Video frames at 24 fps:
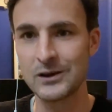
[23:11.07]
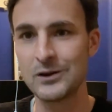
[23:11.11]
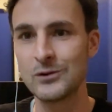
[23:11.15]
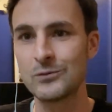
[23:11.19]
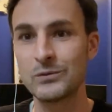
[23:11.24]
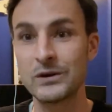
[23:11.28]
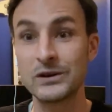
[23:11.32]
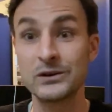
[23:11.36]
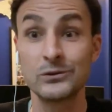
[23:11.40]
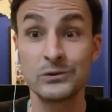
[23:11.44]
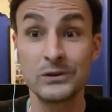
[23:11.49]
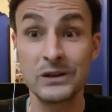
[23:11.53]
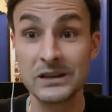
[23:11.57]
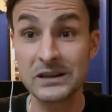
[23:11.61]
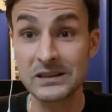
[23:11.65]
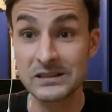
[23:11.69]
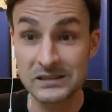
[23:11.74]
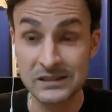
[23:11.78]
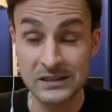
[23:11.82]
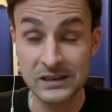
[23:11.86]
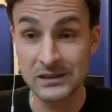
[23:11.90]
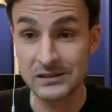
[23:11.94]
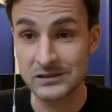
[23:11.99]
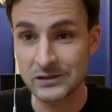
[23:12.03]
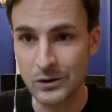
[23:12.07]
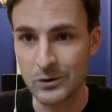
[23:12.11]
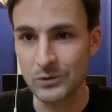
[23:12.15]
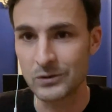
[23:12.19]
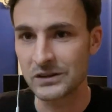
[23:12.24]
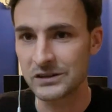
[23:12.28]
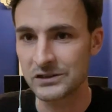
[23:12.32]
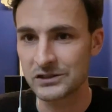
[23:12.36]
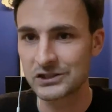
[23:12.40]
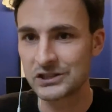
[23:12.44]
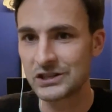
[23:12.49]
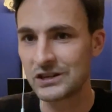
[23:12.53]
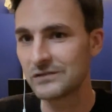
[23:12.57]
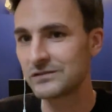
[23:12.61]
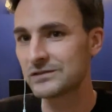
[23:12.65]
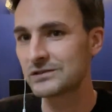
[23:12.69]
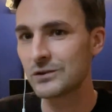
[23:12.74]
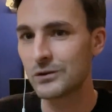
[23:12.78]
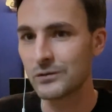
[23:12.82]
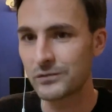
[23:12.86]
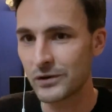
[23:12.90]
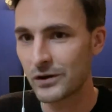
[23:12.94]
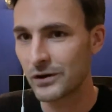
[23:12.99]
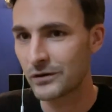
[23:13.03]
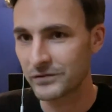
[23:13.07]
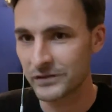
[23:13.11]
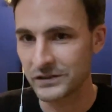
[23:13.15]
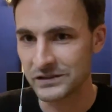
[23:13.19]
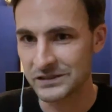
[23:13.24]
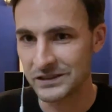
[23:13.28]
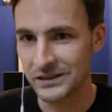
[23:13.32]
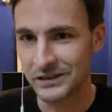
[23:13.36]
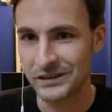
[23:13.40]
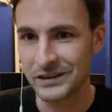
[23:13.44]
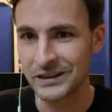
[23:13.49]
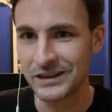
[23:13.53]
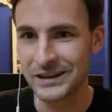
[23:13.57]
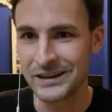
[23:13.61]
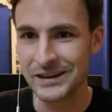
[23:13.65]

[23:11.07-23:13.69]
when you need a CSO, a chief sofa officer,